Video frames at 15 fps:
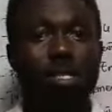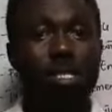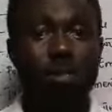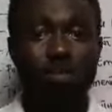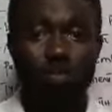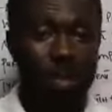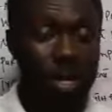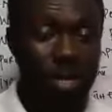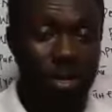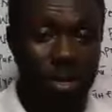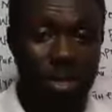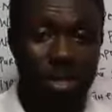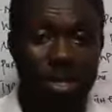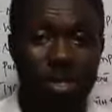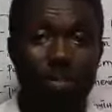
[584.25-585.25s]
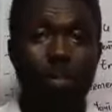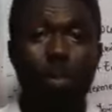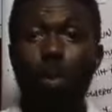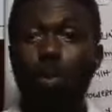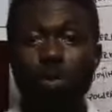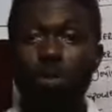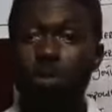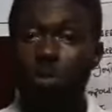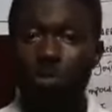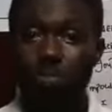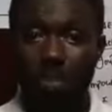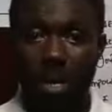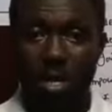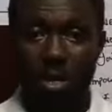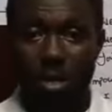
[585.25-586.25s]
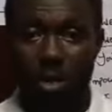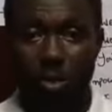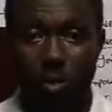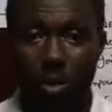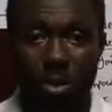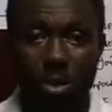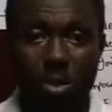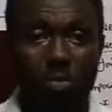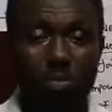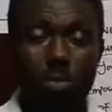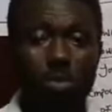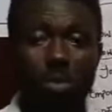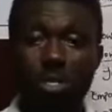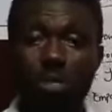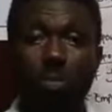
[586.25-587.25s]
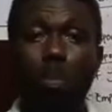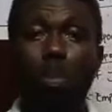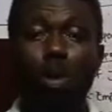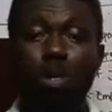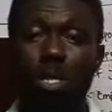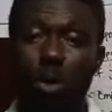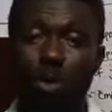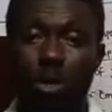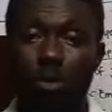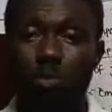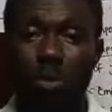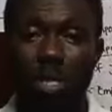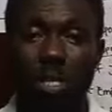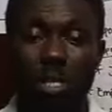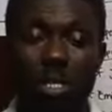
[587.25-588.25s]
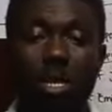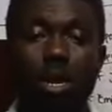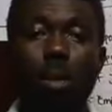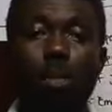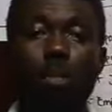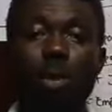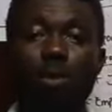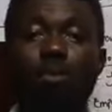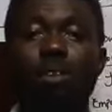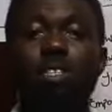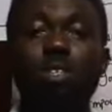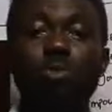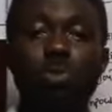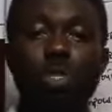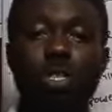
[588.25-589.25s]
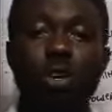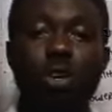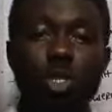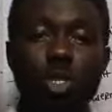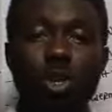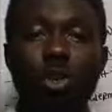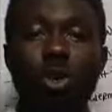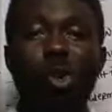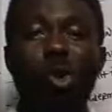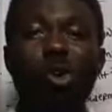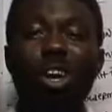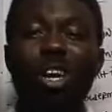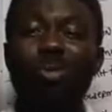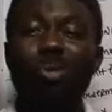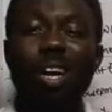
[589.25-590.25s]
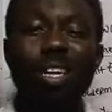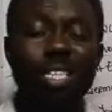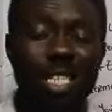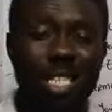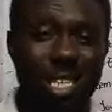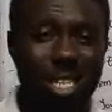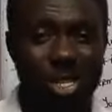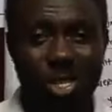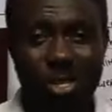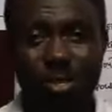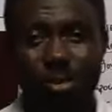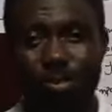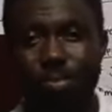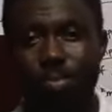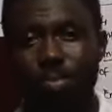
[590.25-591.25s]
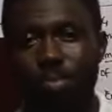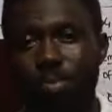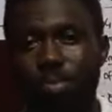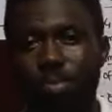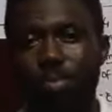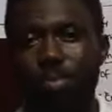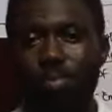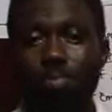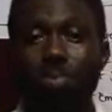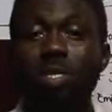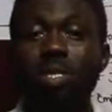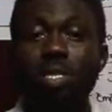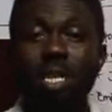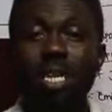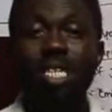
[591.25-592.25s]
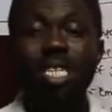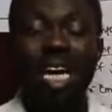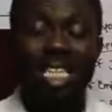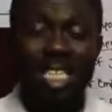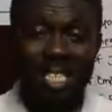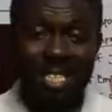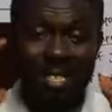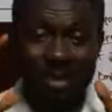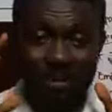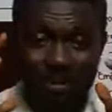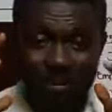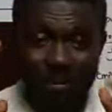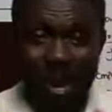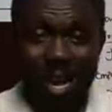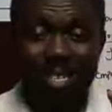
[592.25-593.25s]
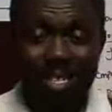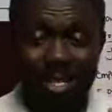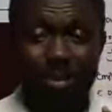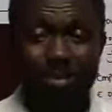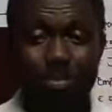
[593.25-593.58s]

The most important one being poverty reduction or eradication. Basically, that is the first